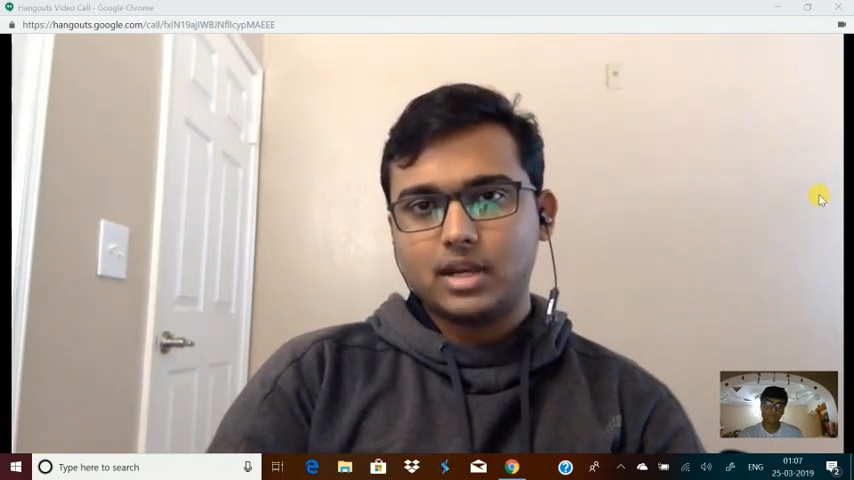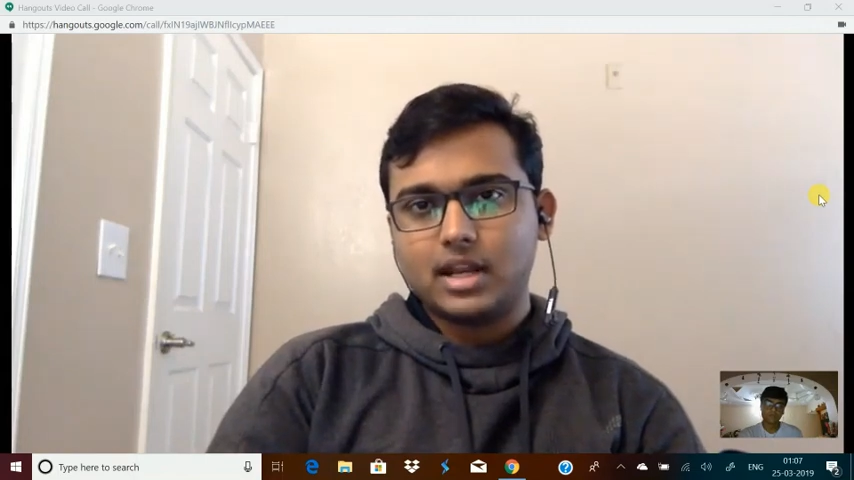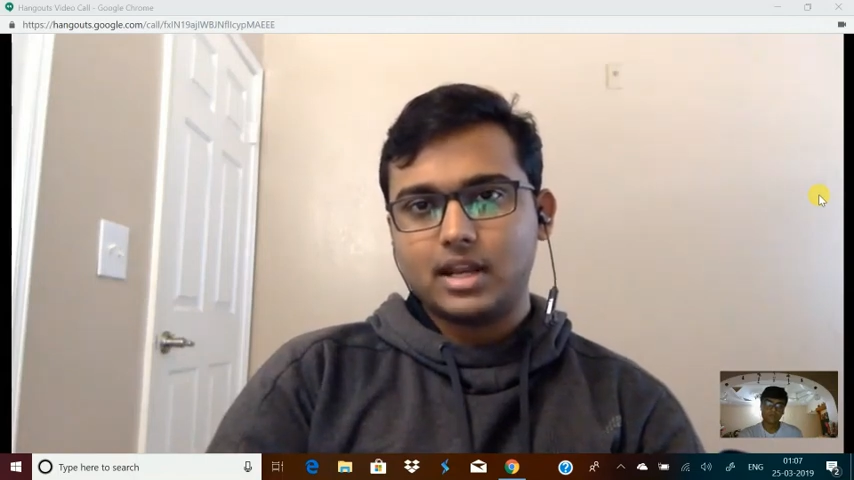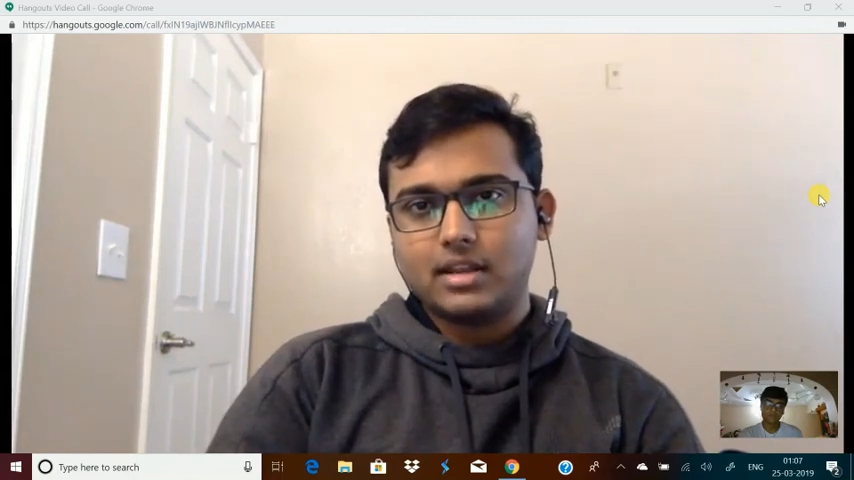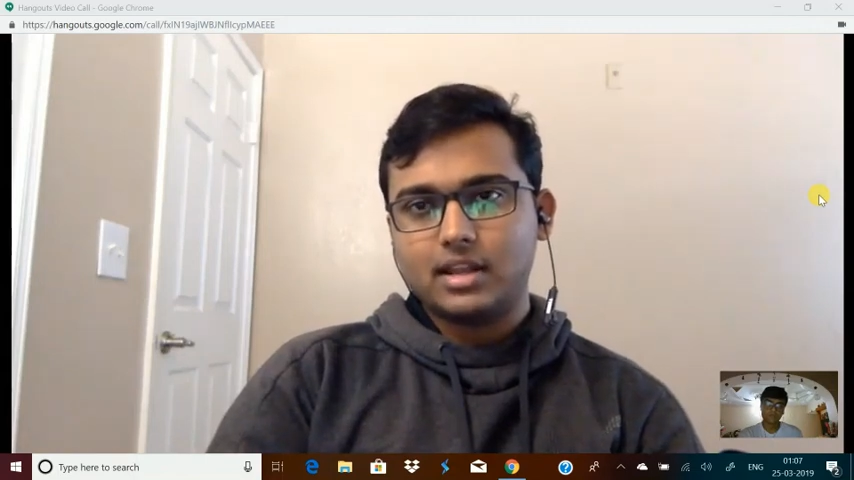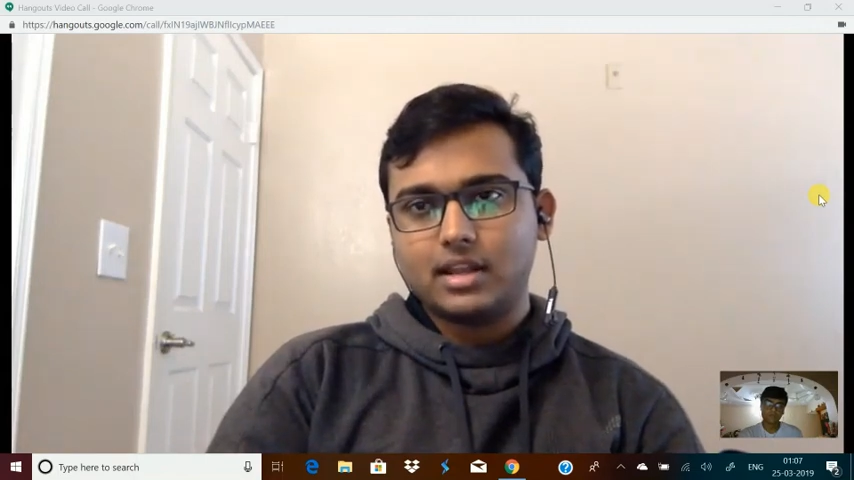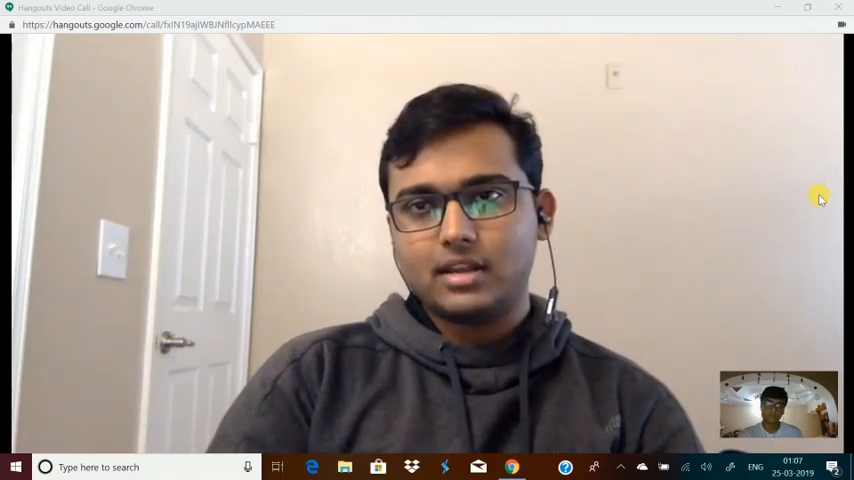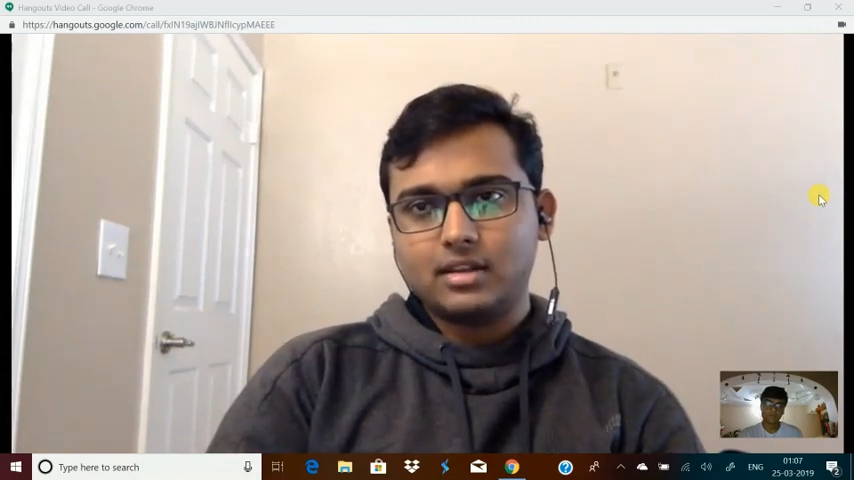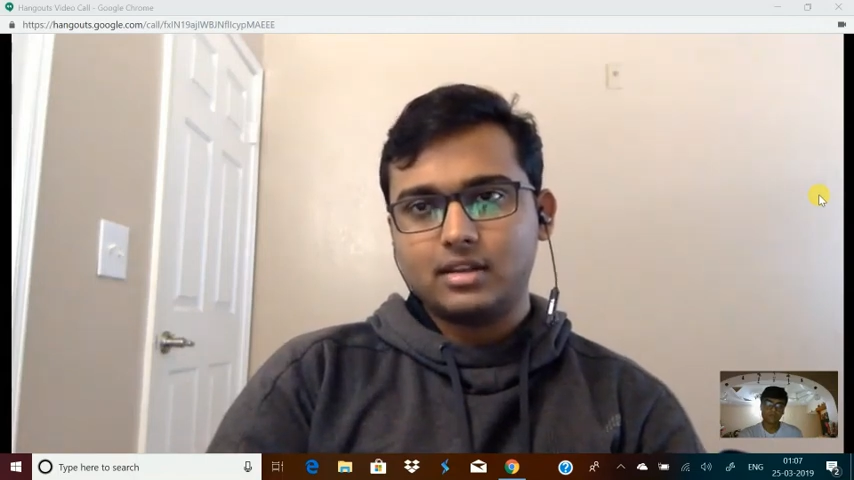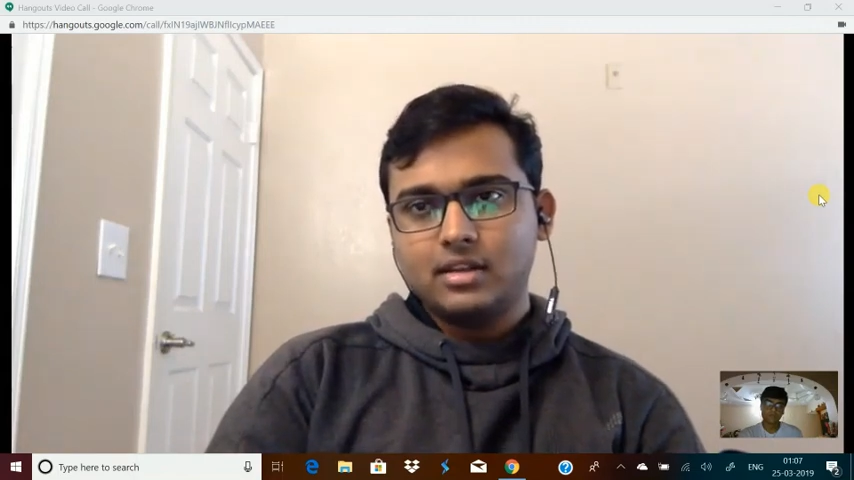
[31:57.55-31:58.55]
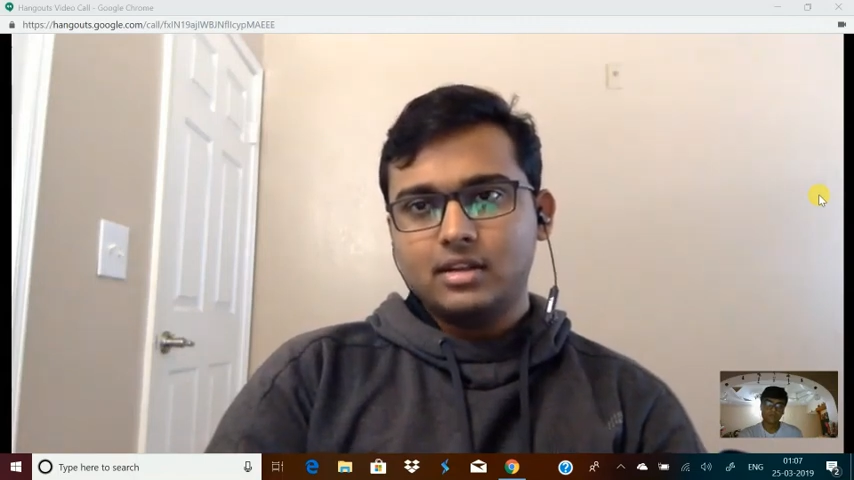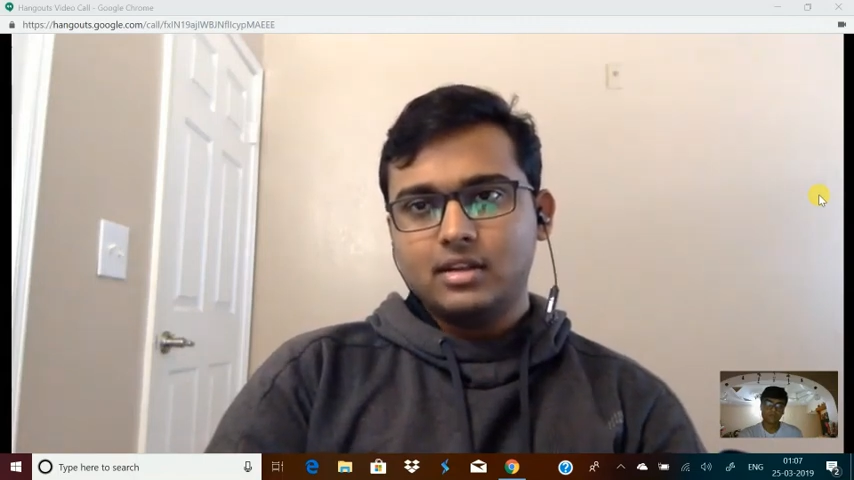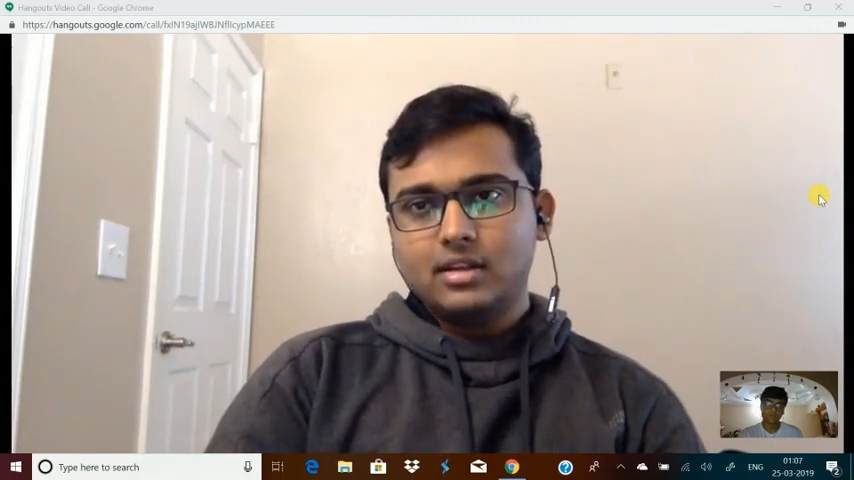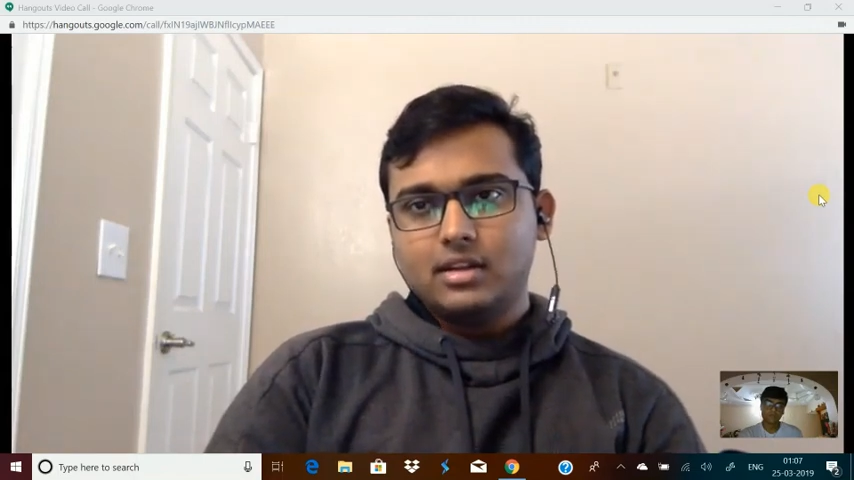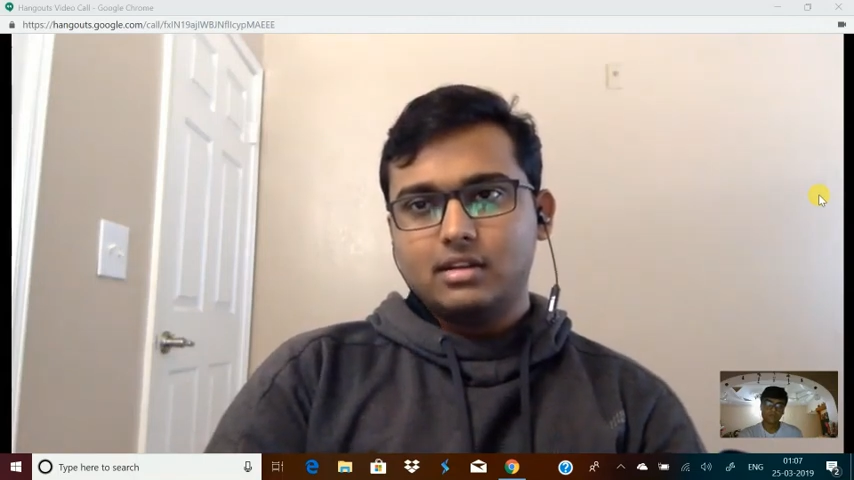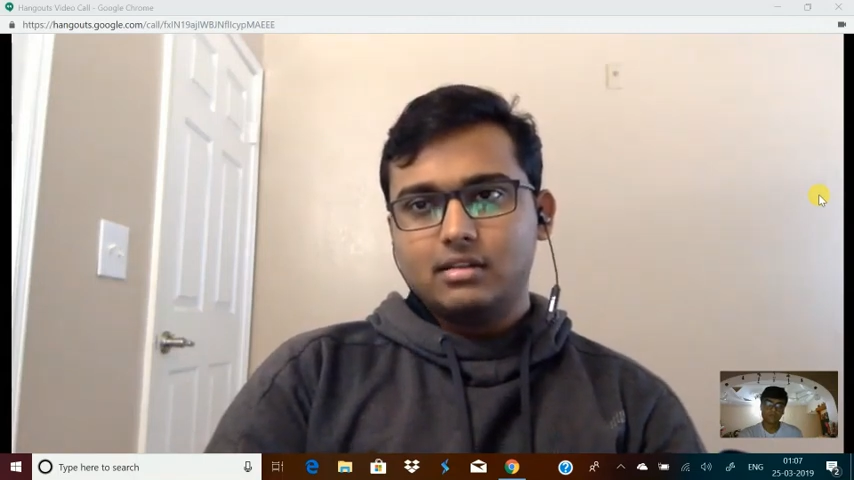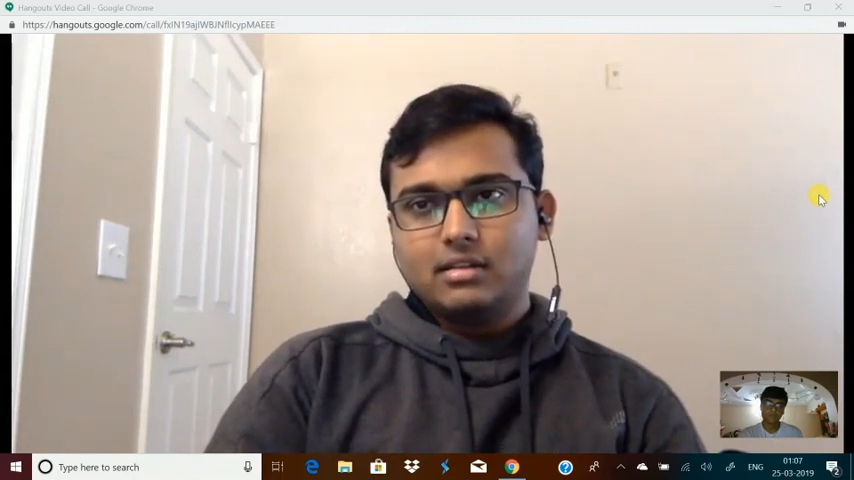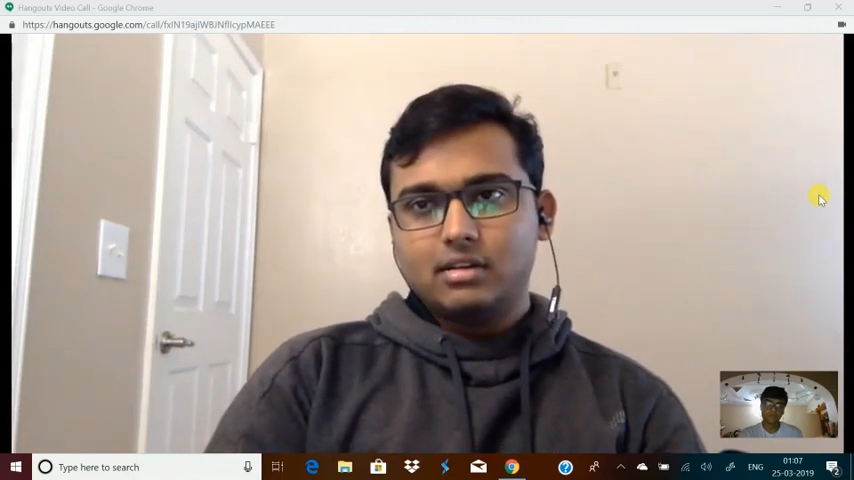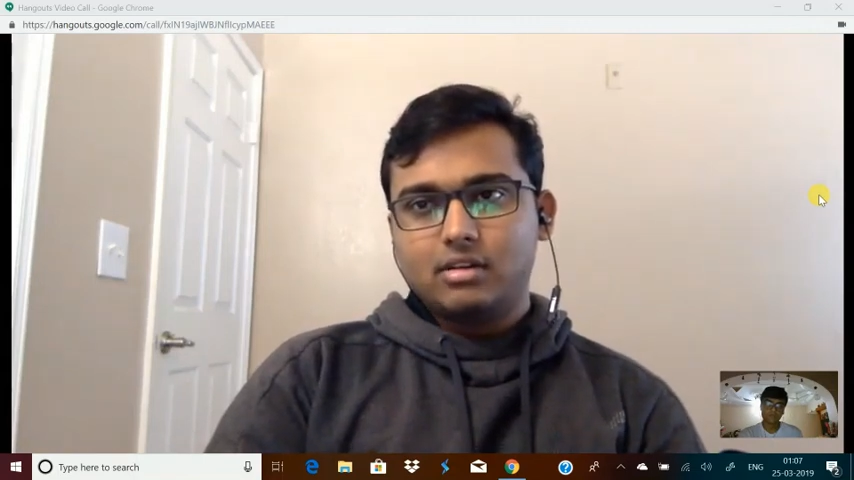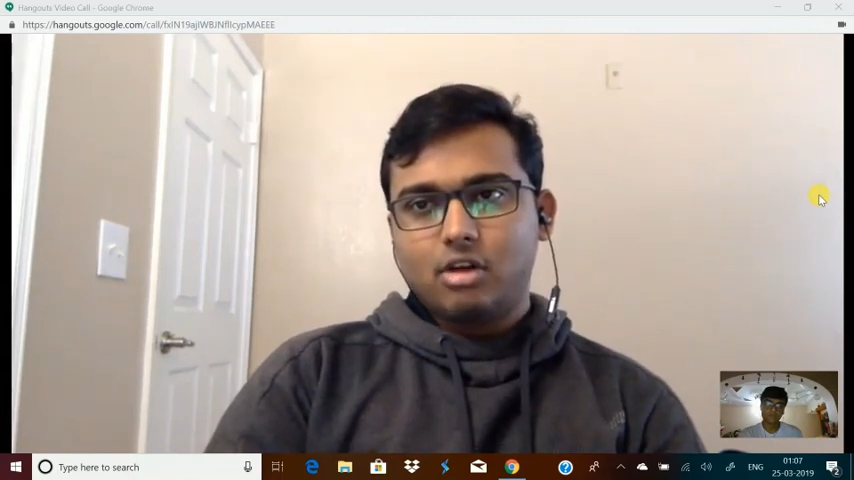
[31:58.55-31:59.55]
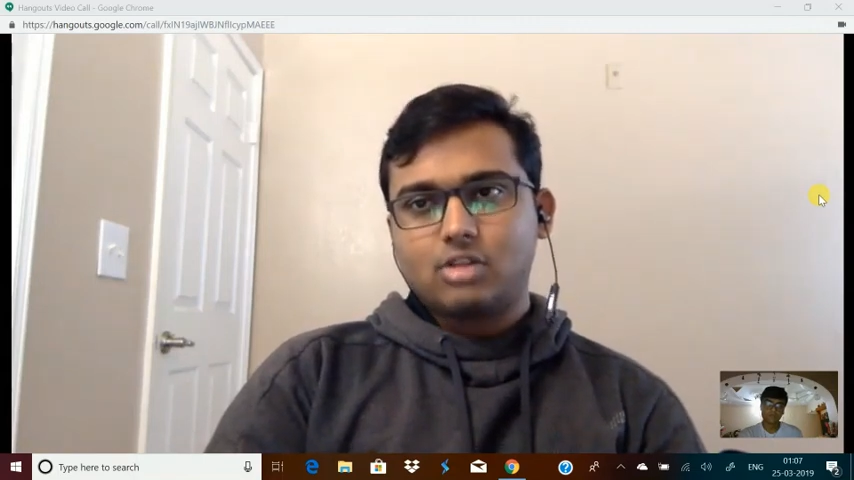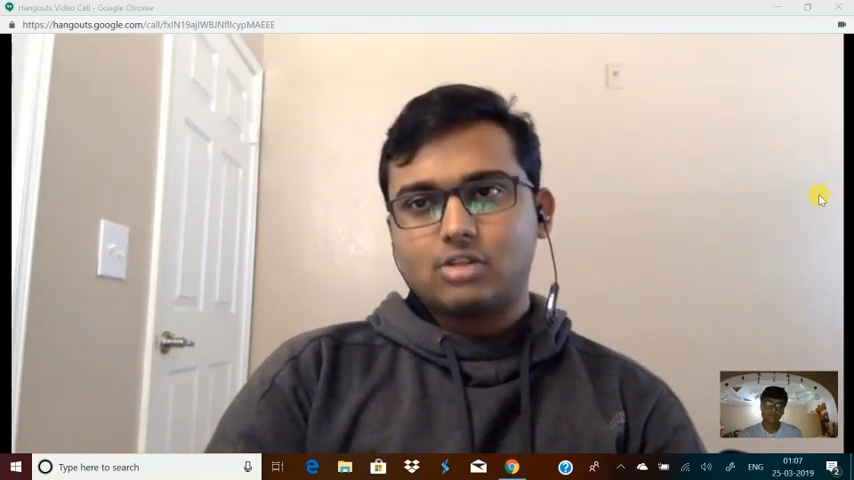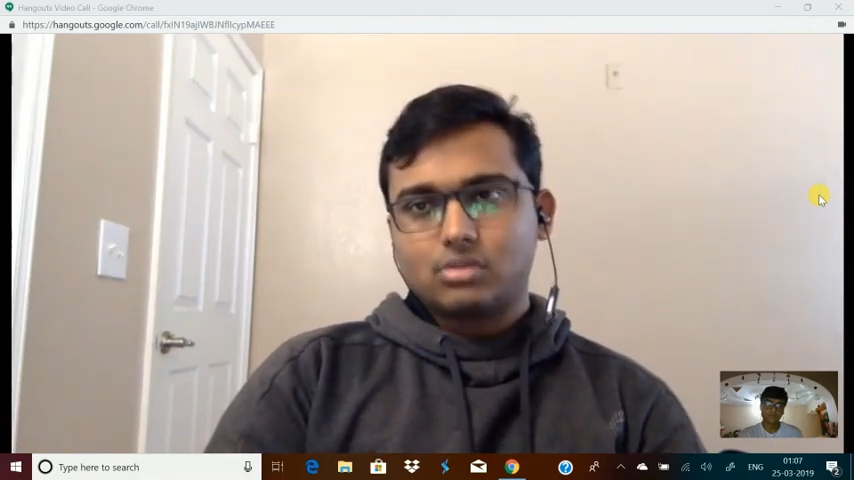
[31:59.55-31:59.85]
and then also